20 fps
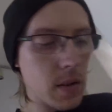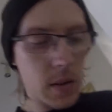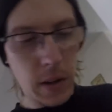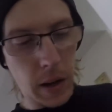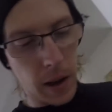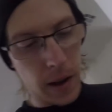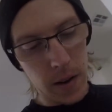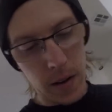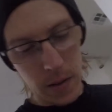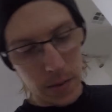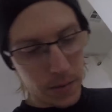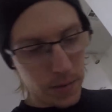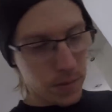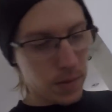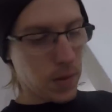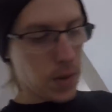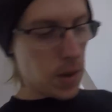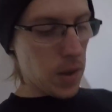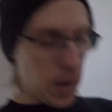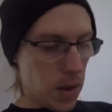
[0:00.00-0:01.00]
kind of,
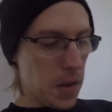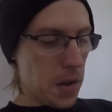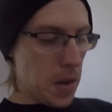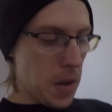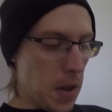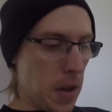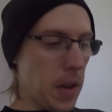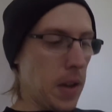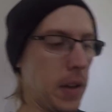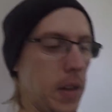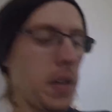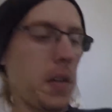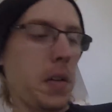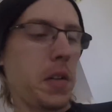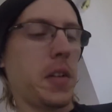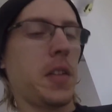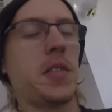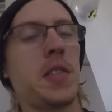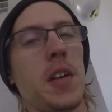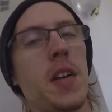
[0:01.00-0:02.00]

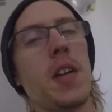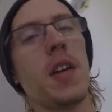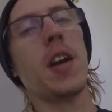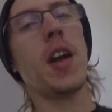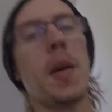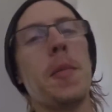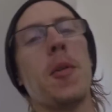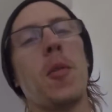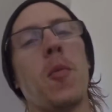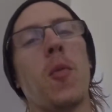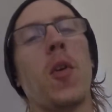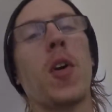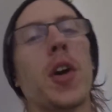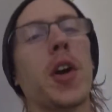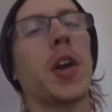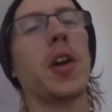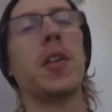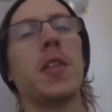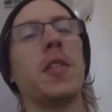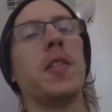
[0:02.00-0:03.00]
considering I've been
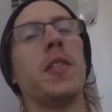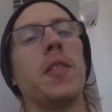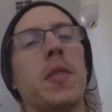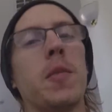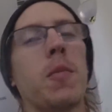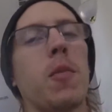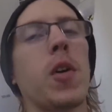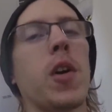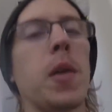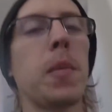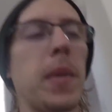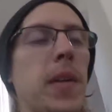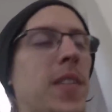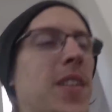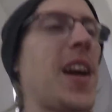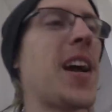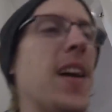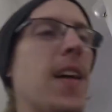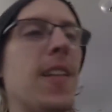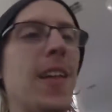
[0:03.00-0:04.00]
working my
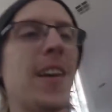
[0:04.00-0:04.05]
tail